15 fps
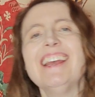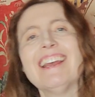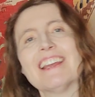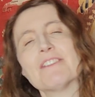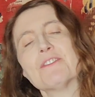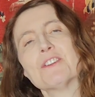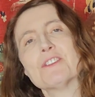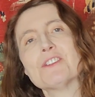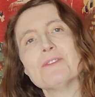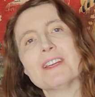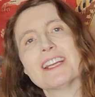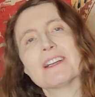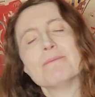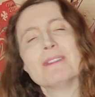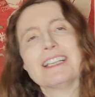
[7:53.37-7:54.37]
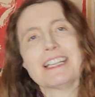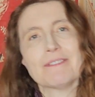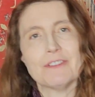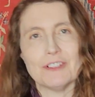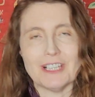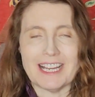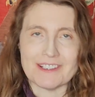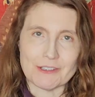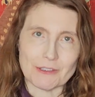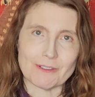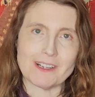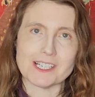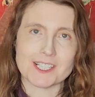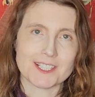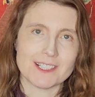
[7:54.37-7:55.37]
If you're doing a medieval and or
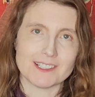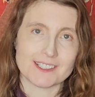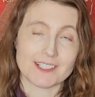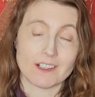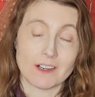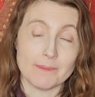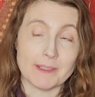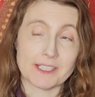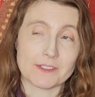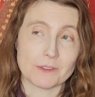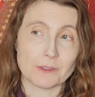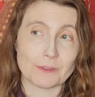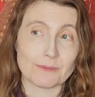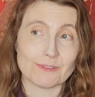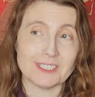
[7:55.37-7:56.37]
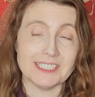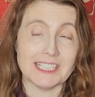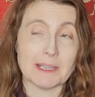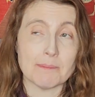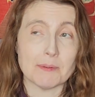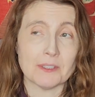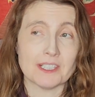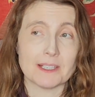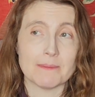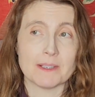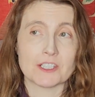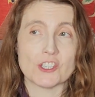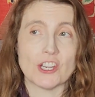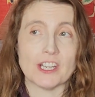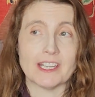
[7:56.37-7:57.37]
Renaissance garment, or really pretty
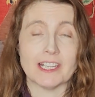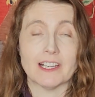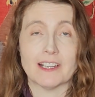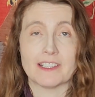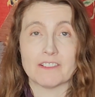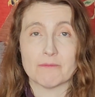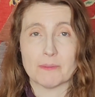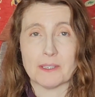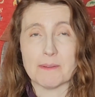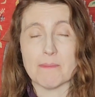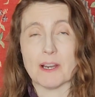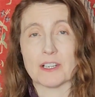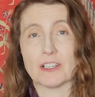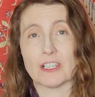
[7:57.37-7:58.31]
much any kind of pre-modern